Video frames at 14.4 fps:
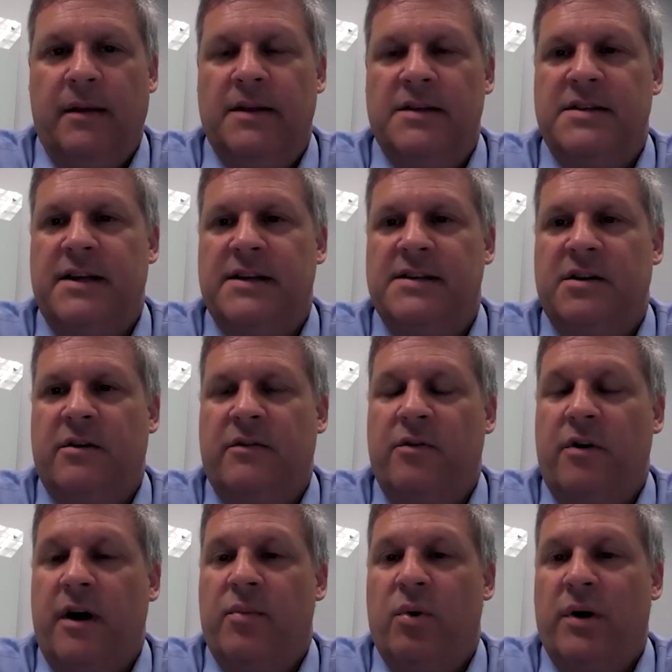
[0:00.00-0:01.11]
the CSO of
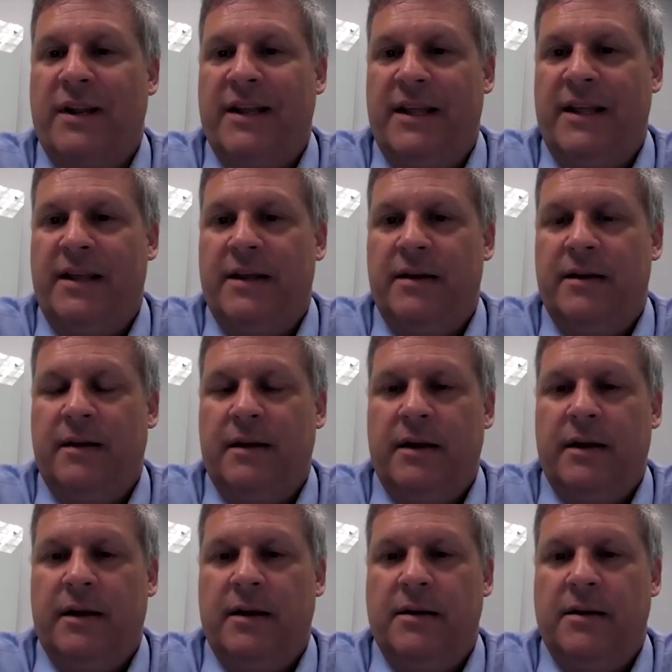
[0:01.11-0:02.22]
Cryoport Inc.
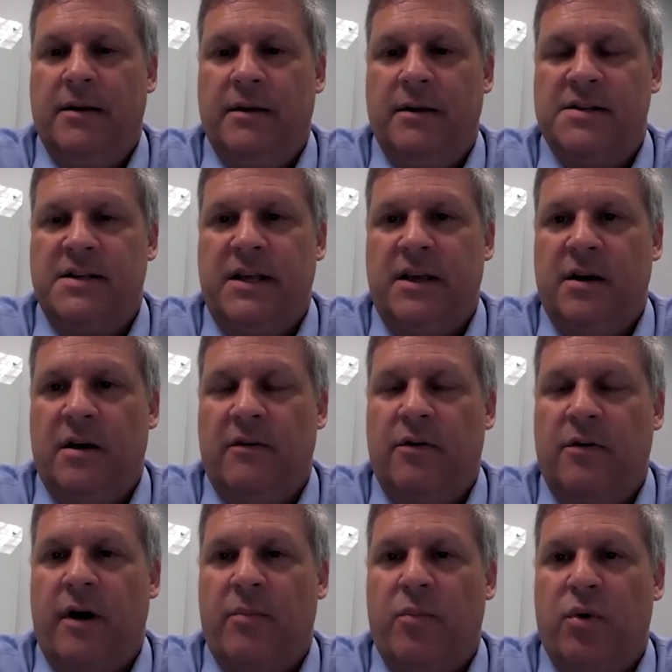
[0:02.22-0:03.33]
and the CEO of
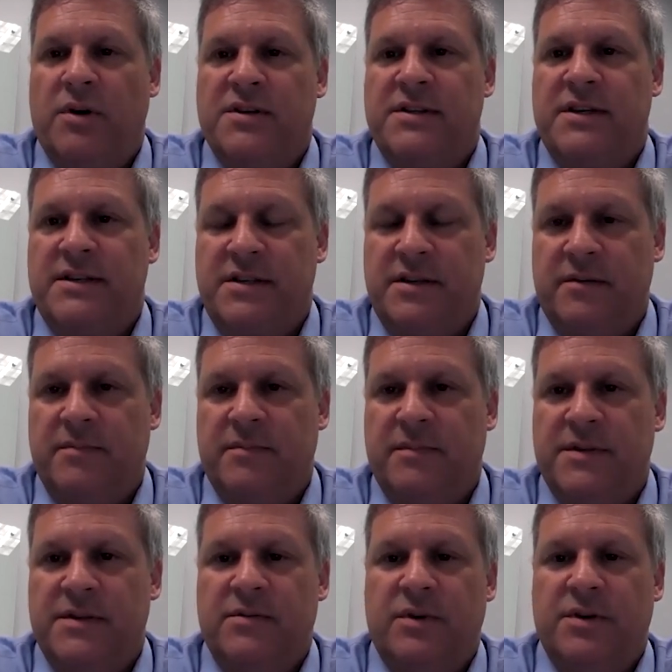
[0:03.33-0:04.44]
Cryoport
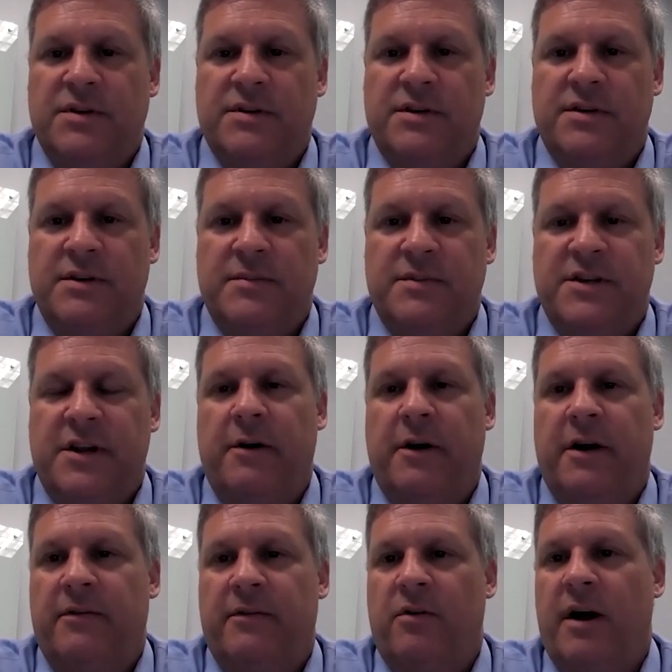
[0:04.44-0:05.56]
Systems, which is a
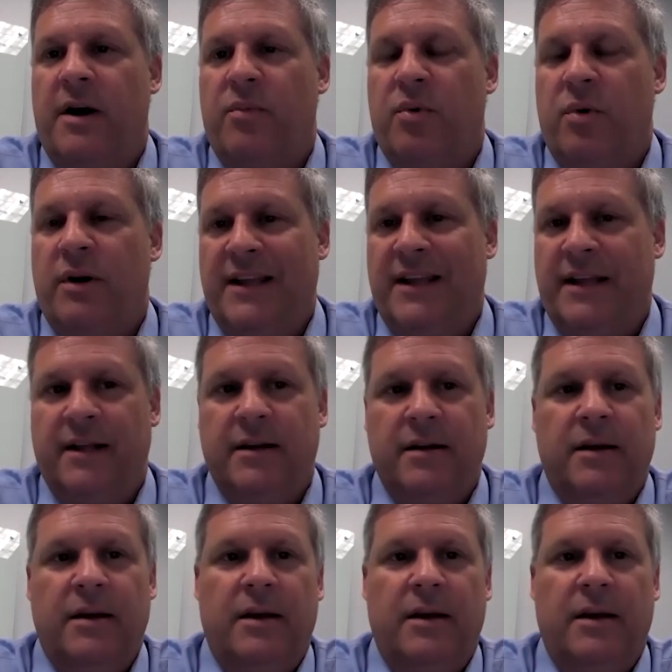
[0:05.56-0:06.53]
subsidiary of Cryoport Inc.